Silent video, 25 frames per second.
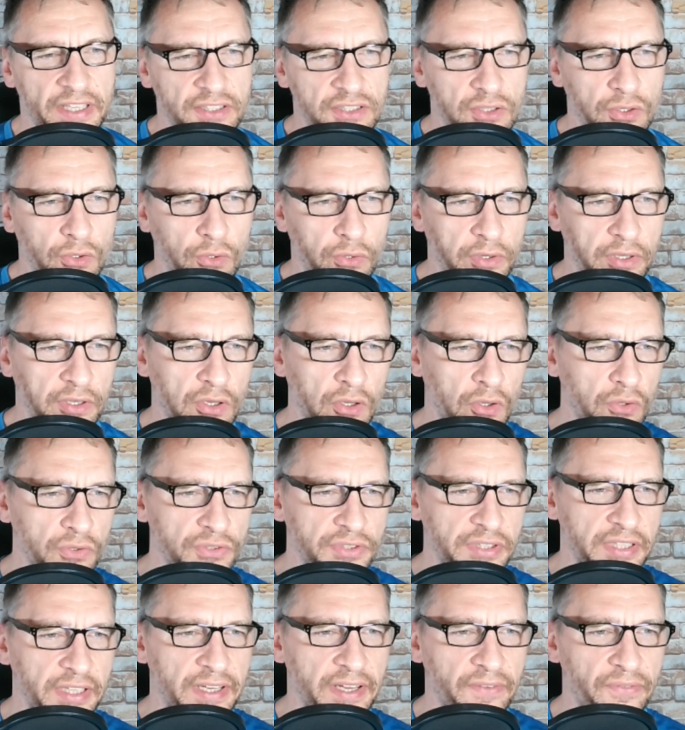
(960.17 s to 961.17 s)
So the goals
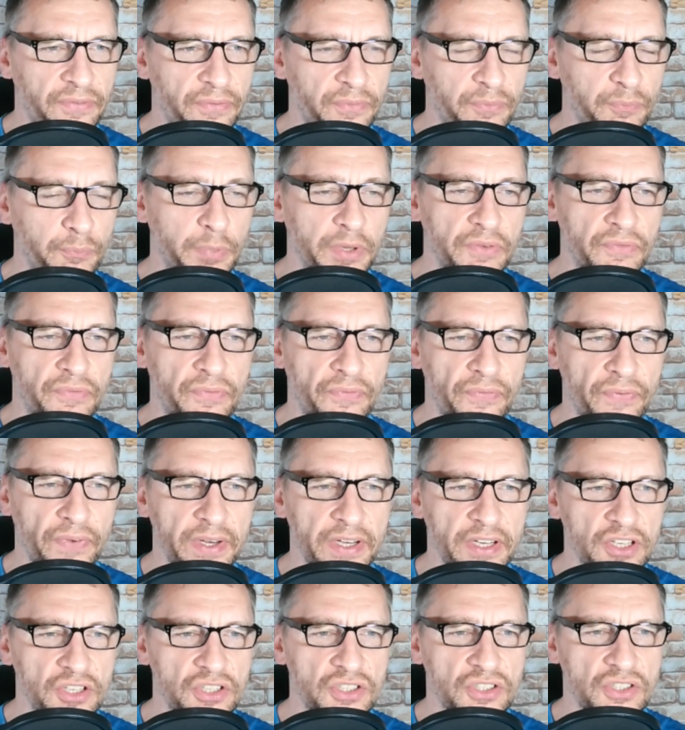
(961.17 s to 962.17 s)
that have been
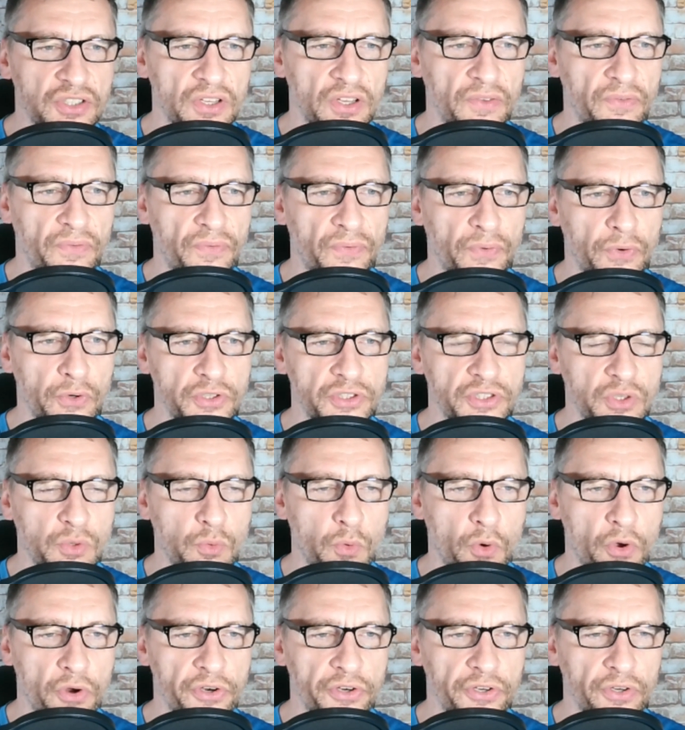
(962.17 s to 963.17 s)
finished: first
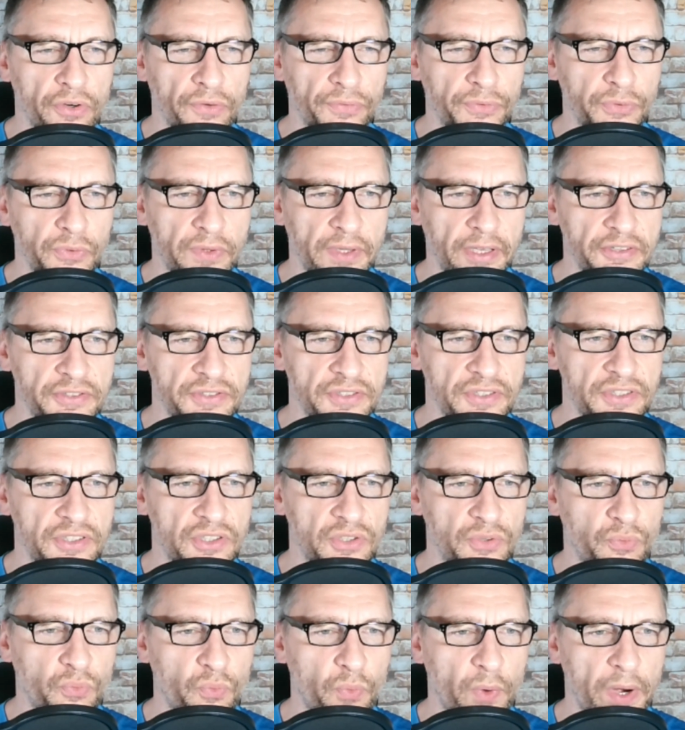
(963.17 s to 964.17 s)
quarter of
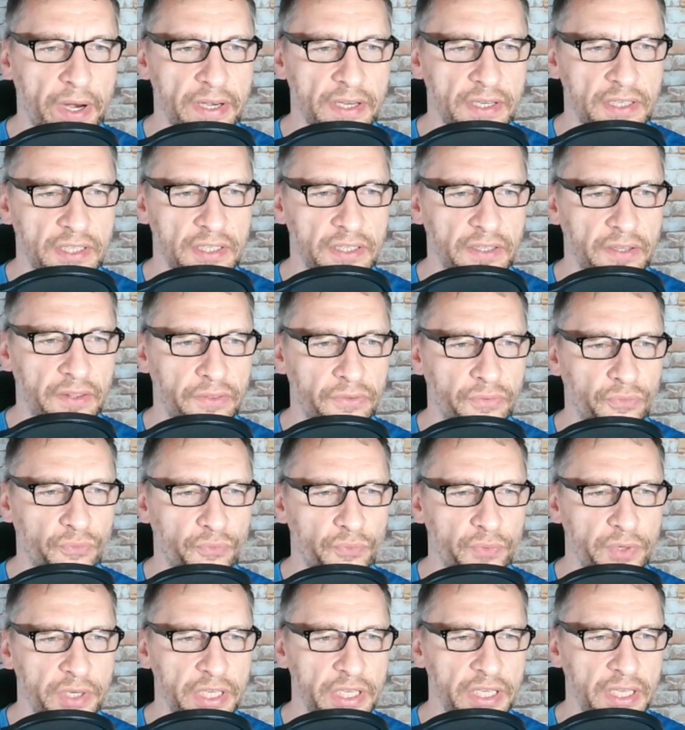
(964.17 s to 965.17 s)

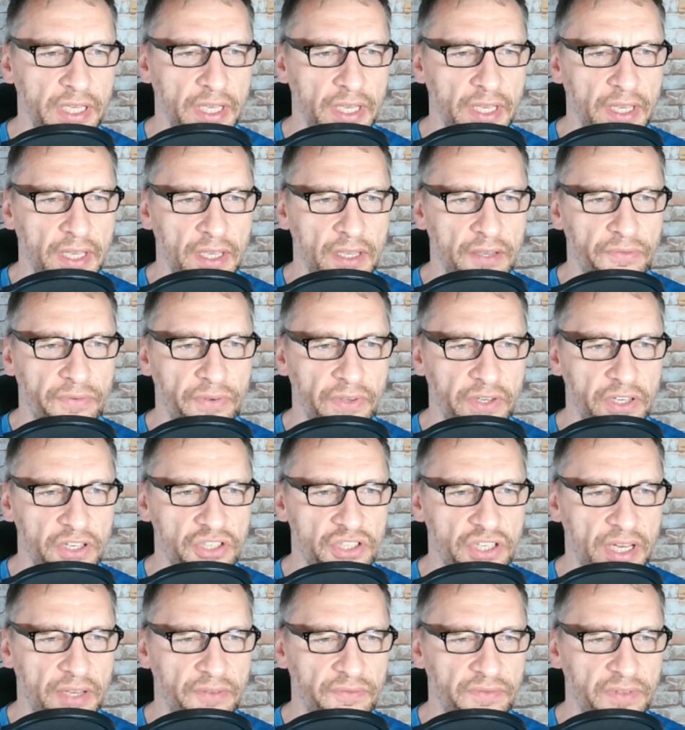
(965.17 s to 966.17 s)
2023, finish
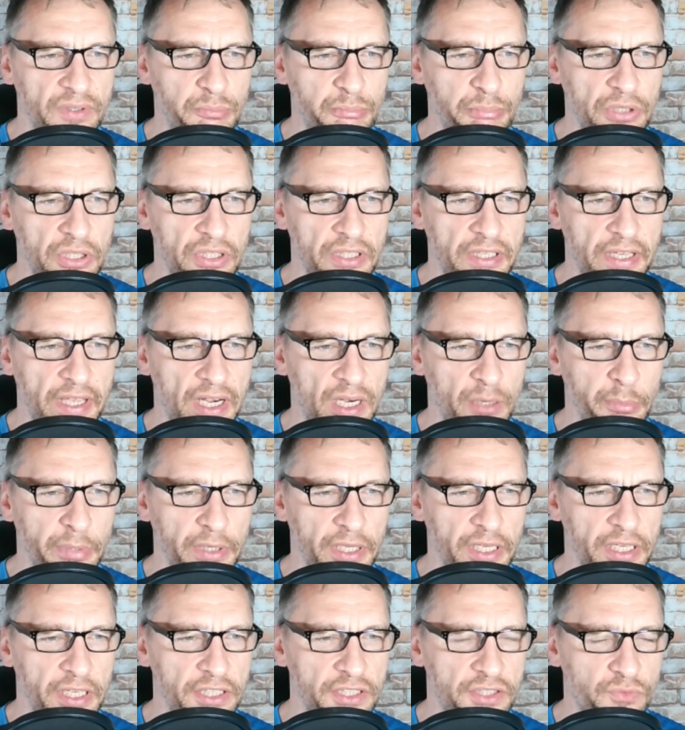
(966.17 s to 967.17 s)
MVP
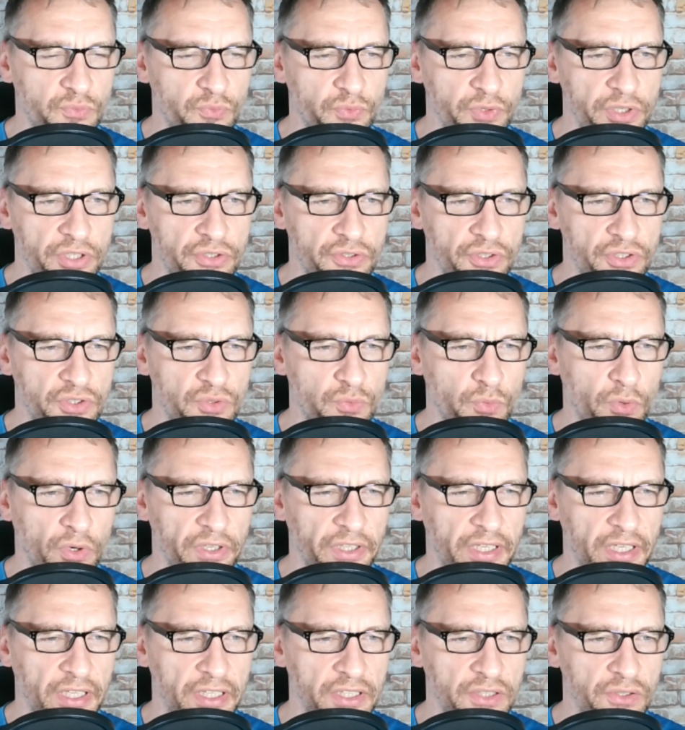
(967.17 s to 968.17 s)
database, research
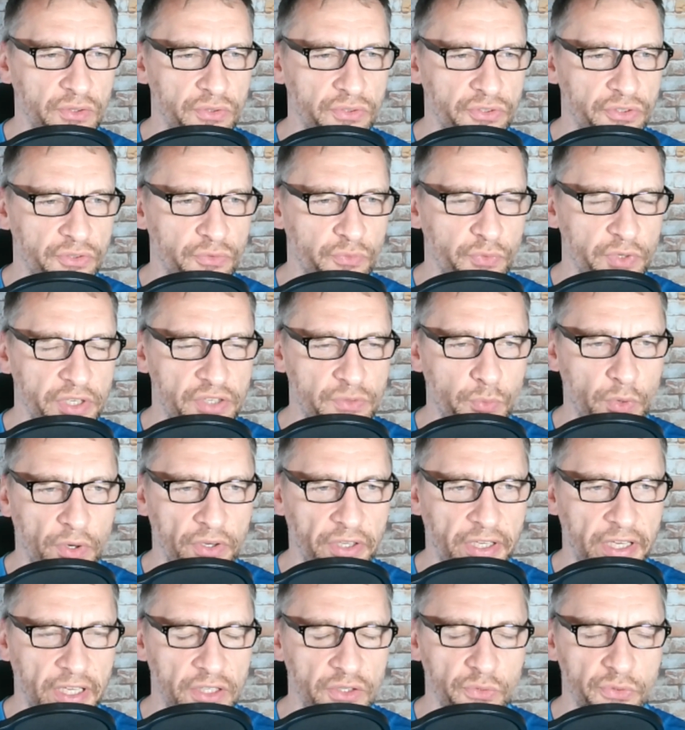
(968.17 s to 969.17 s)
1K user, reach
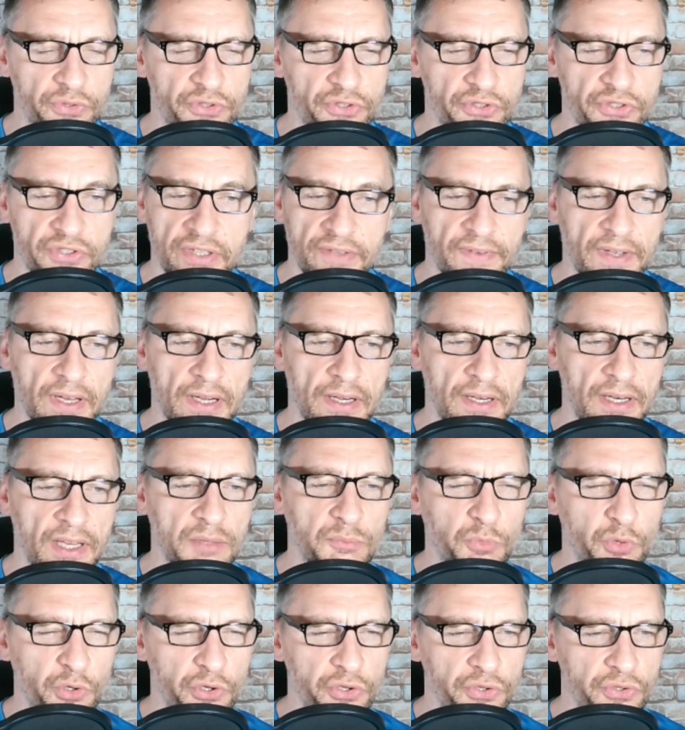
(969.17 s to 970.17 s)
1K users. They've got a
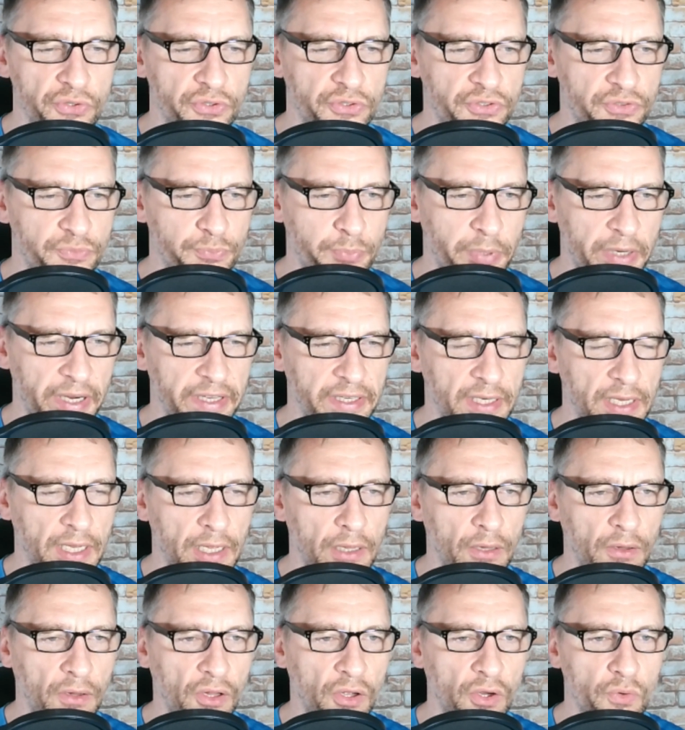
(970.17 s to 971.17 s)
lot more users by
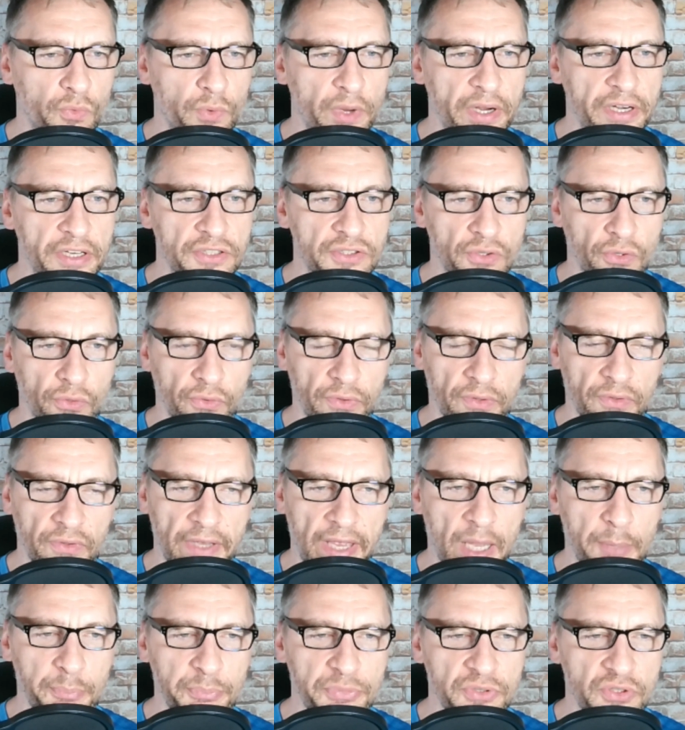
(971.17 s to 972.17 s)
now already. So the
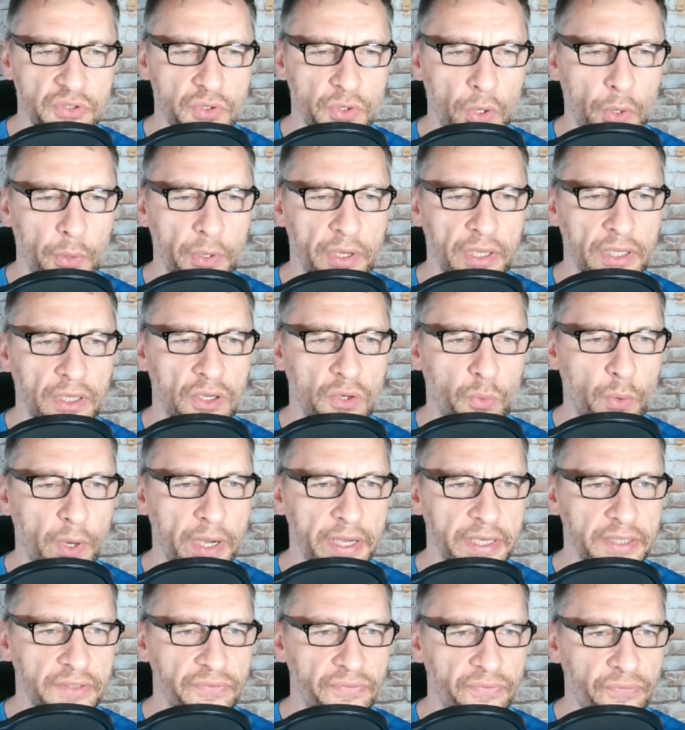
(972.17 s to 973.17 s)
app is growing
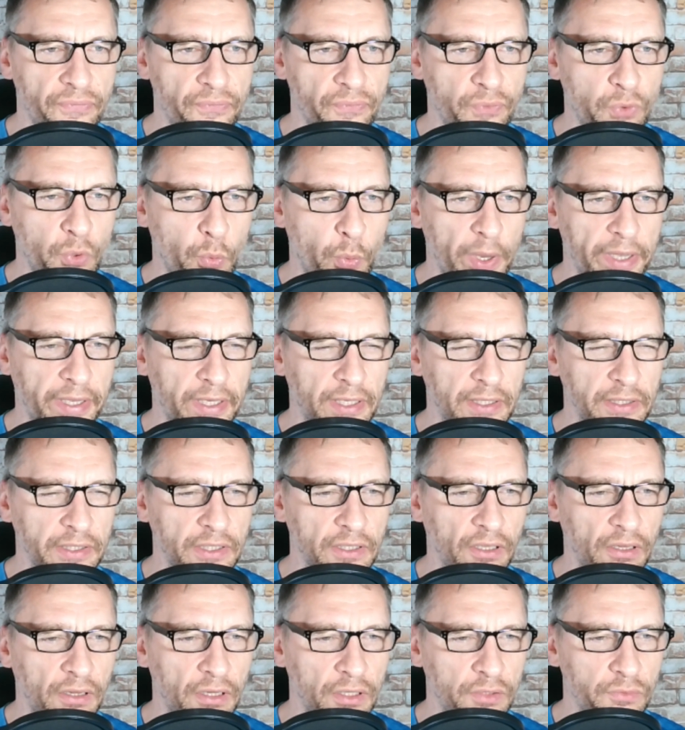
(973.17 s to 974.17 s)
quite quickly
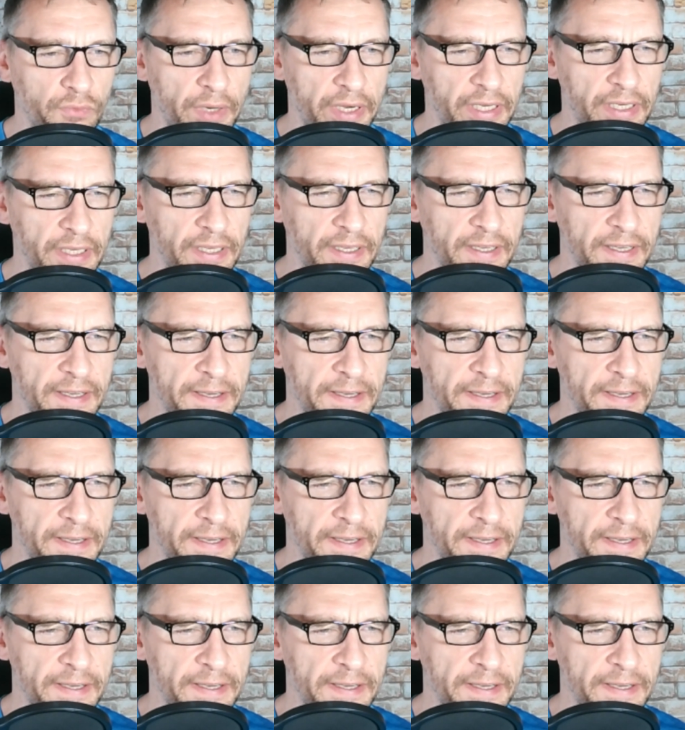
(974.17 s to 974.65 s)
already.